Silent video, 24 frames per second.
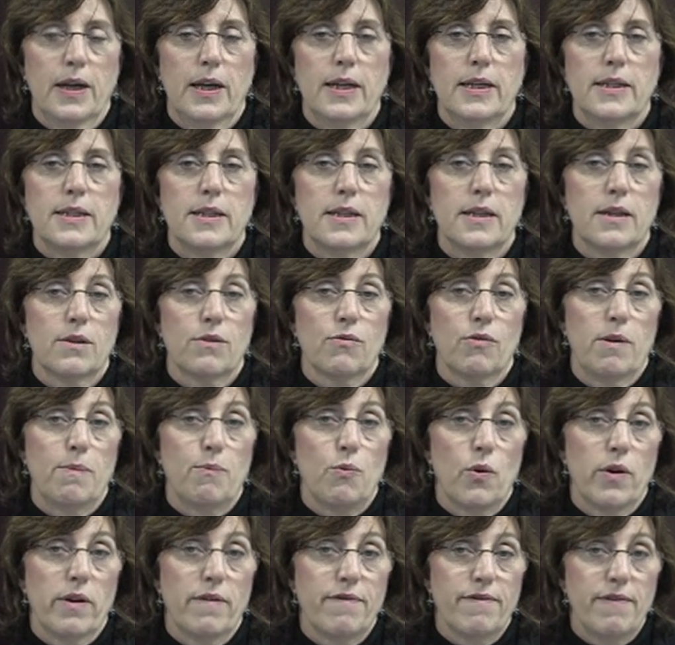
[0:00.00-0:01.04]
Is it
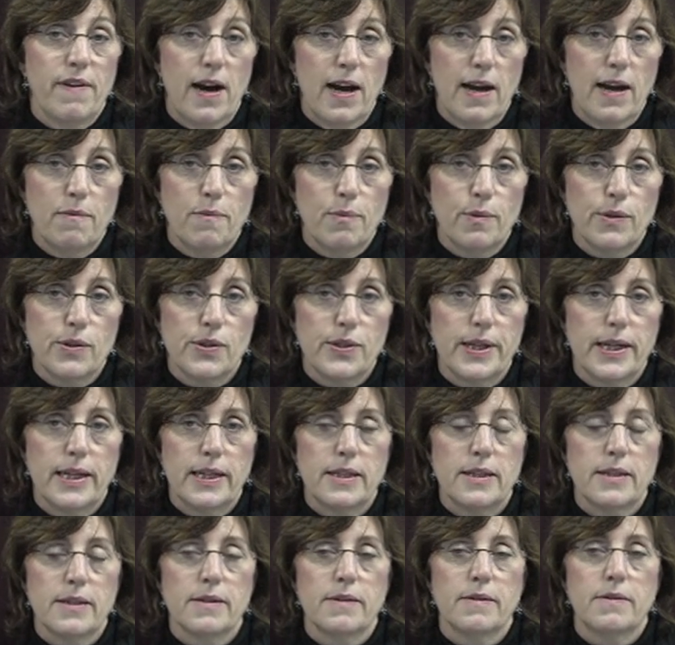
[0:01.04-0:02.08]

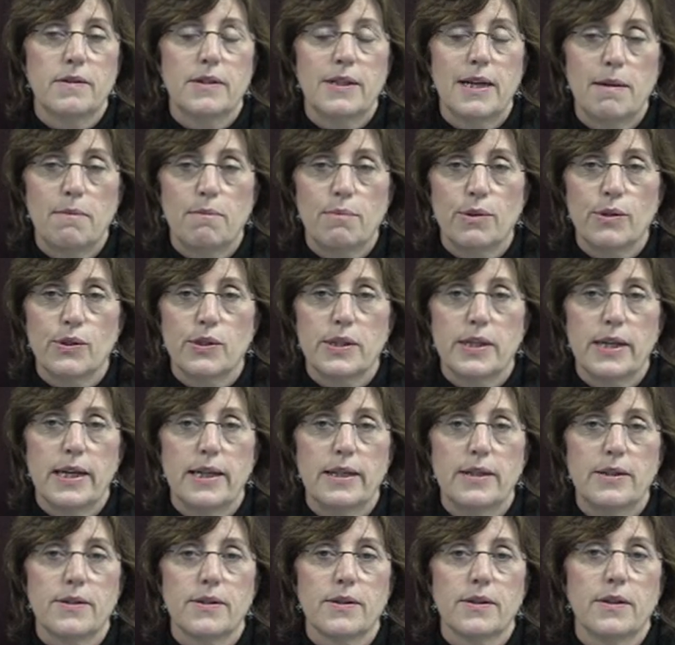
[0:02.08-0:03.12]
3.5%,
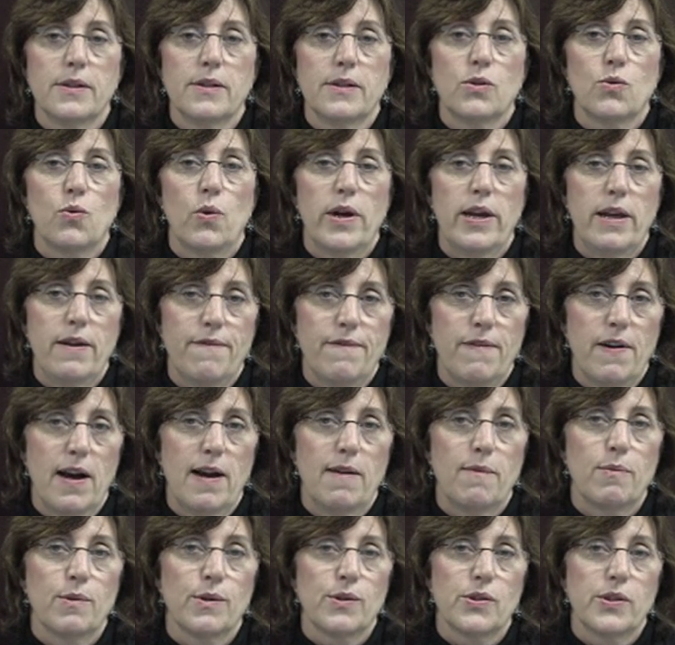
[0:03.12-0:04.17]
10%,
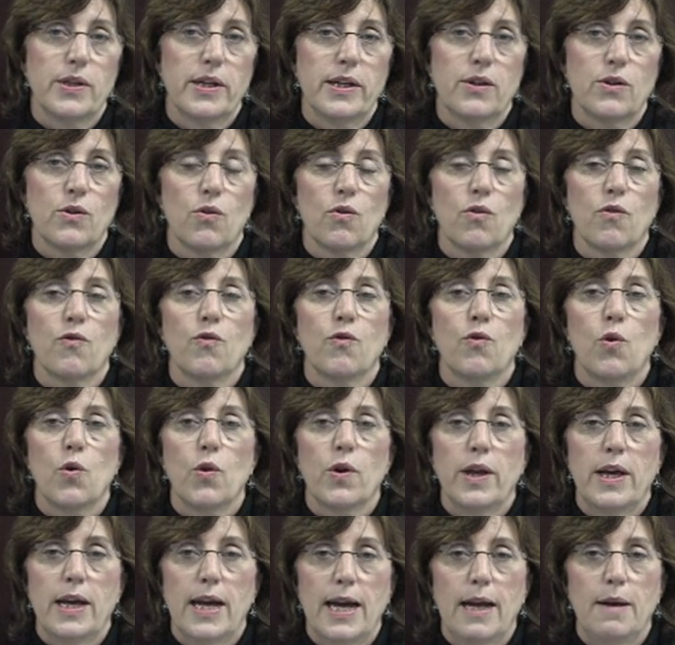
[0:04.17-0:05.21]
25%, or
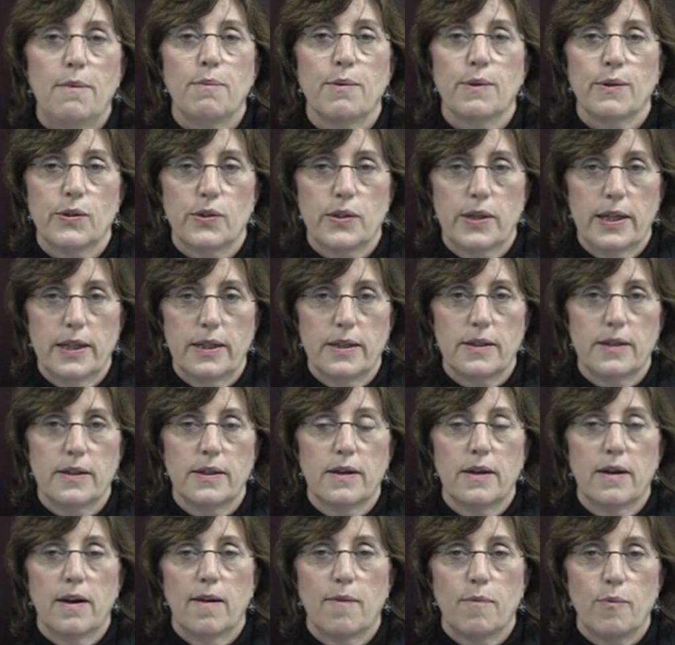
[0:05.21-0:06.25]
48%
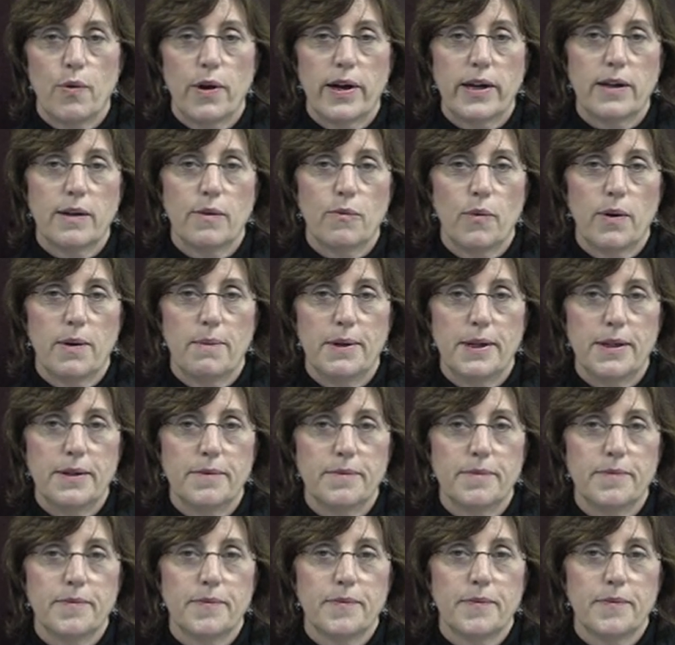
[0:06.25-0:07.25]
of pregnant women?